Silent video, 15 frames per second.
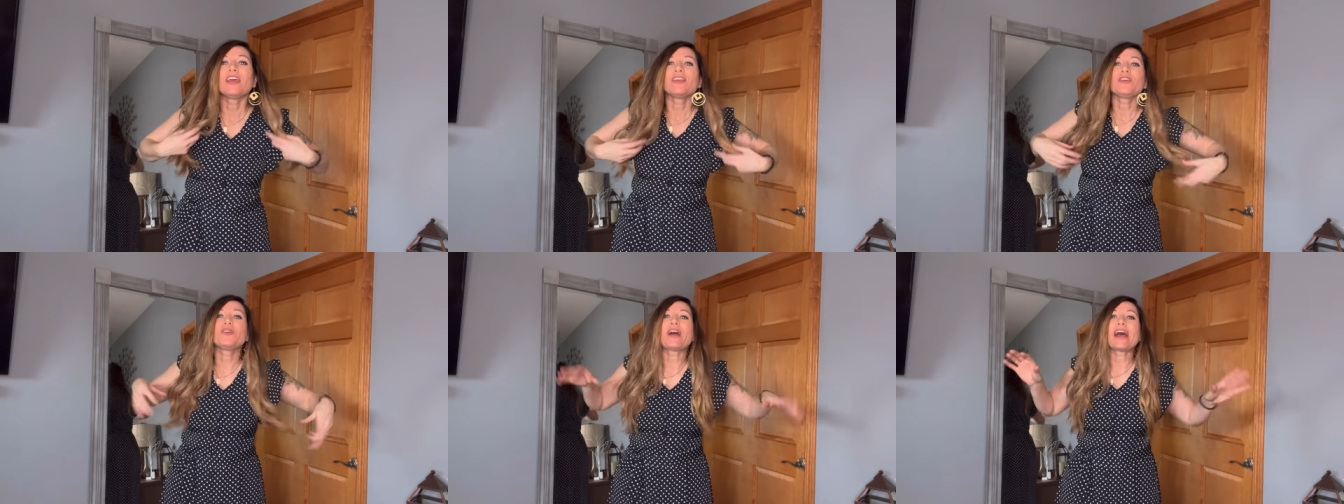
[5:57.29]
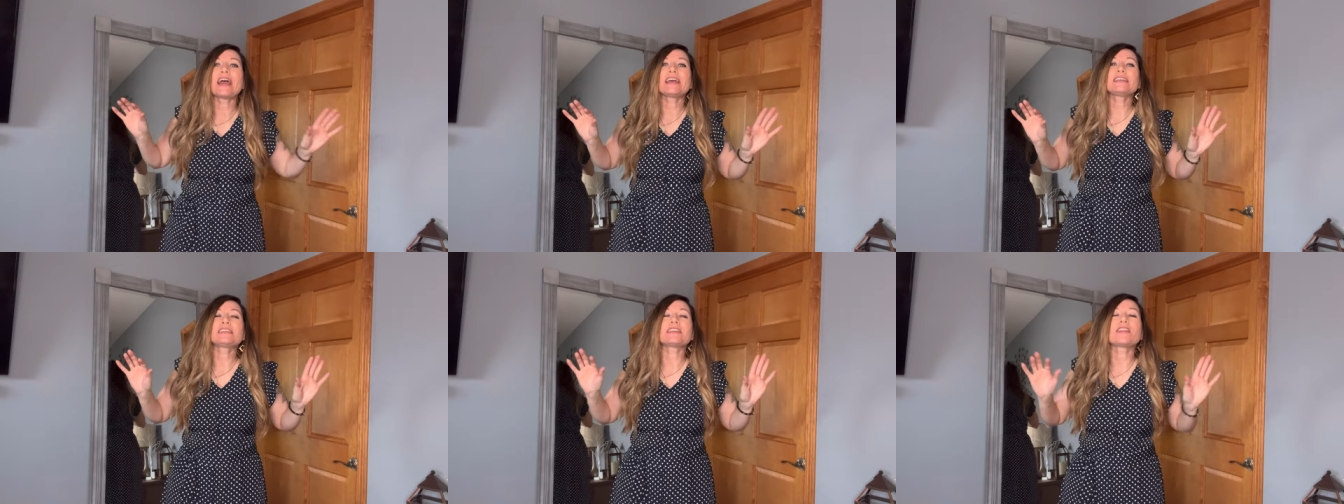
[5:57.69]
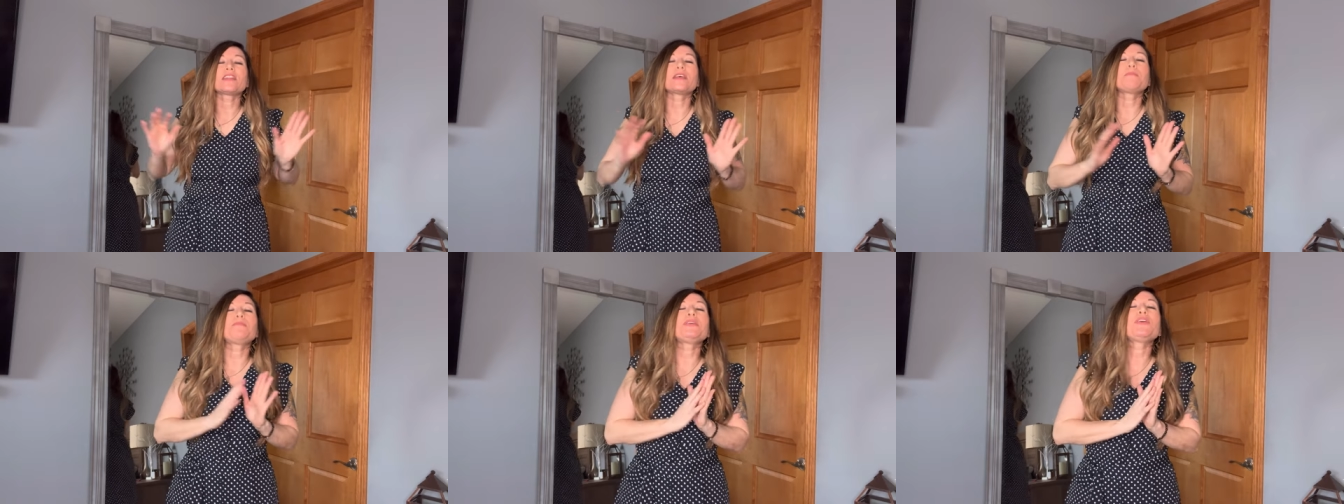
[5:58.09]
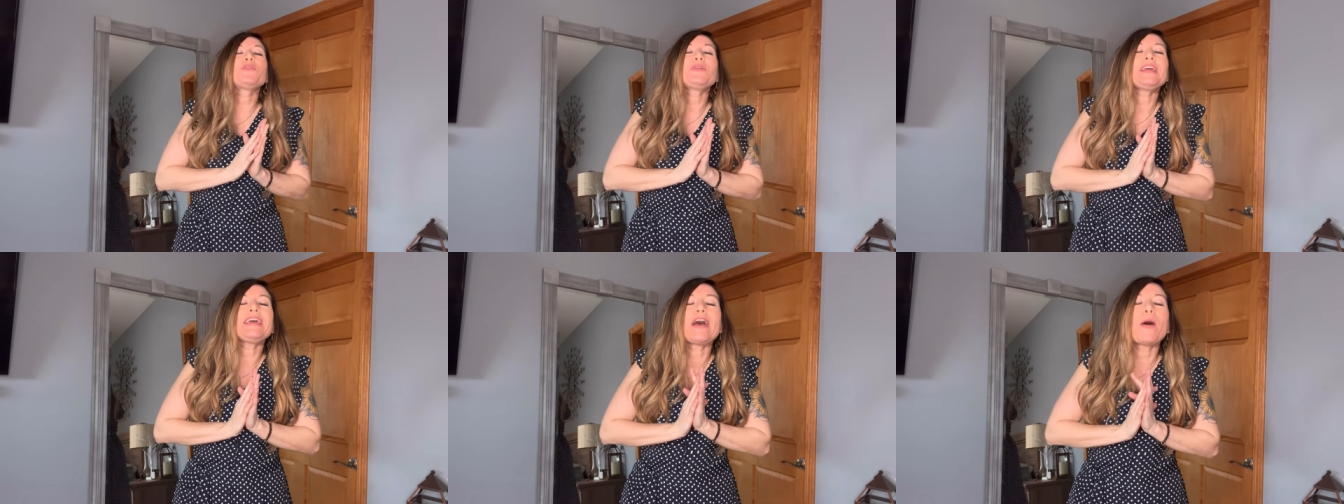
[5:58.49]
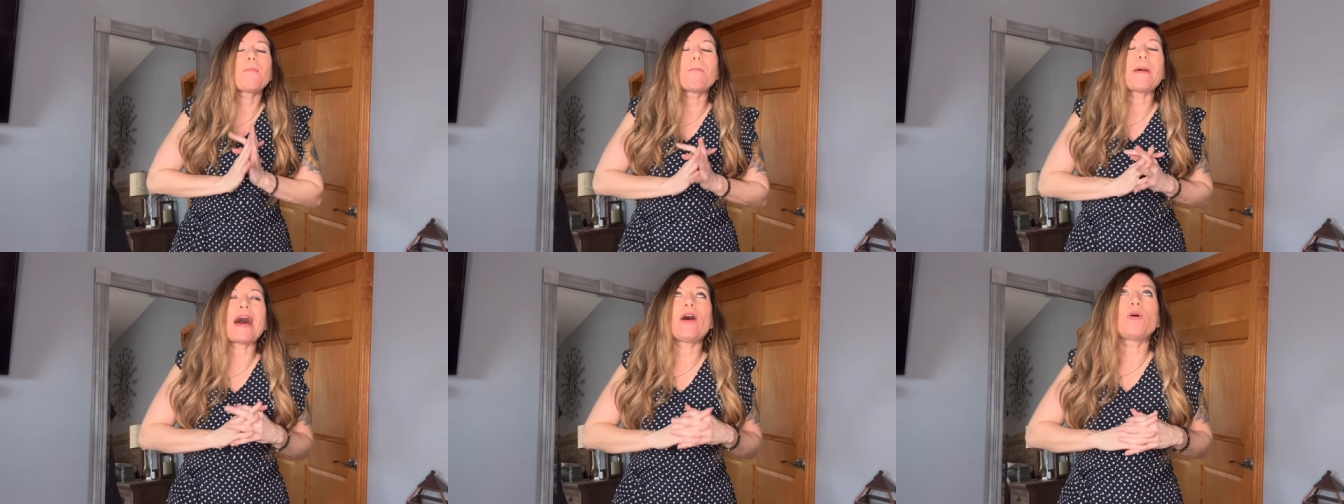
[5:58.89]
You guys, the beauty
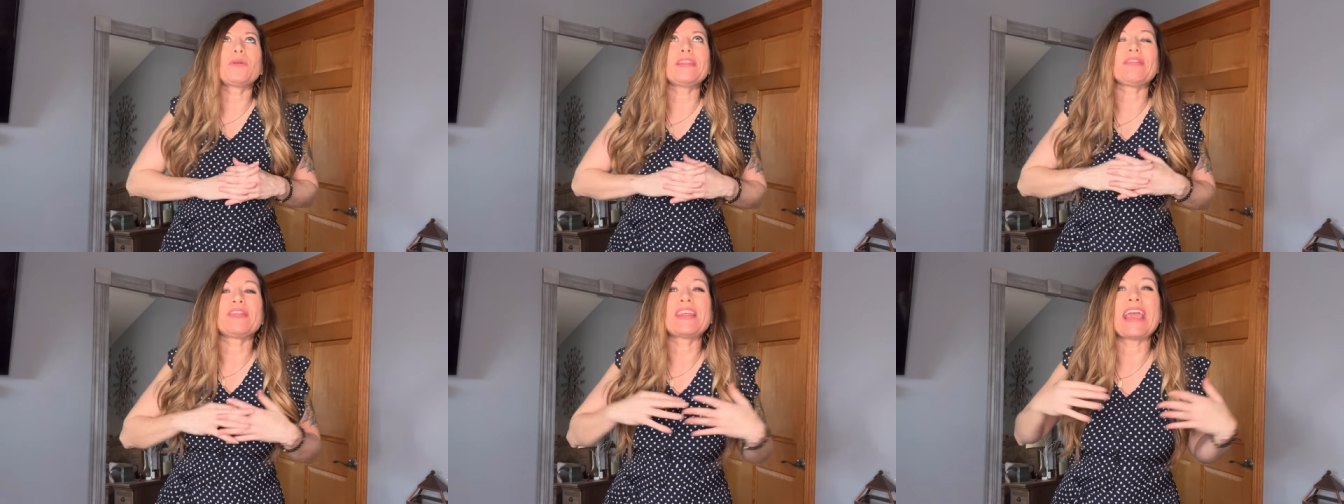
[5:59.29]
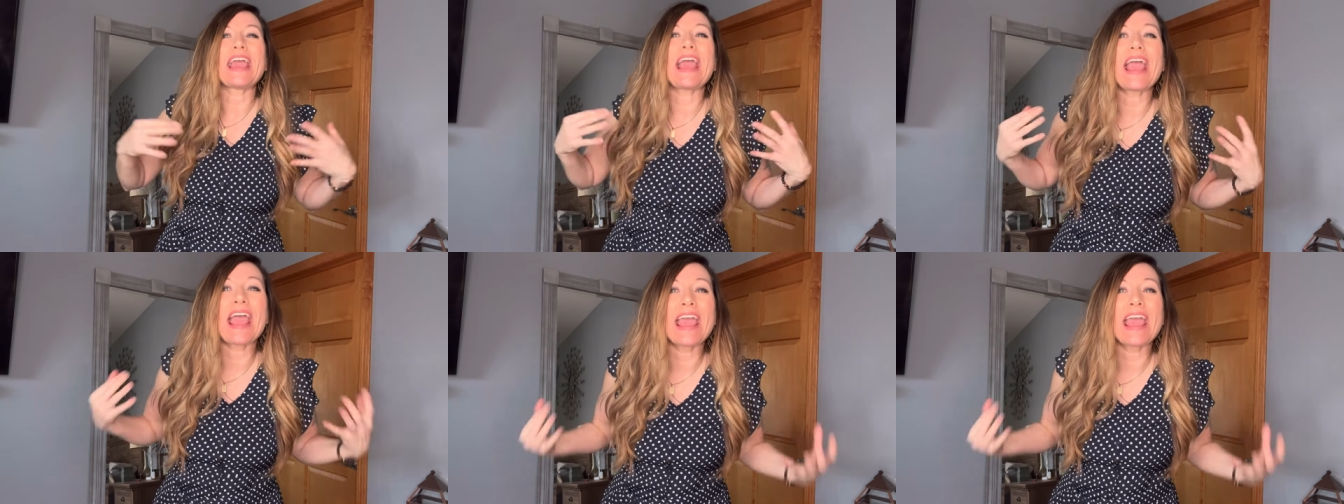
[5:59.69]
about the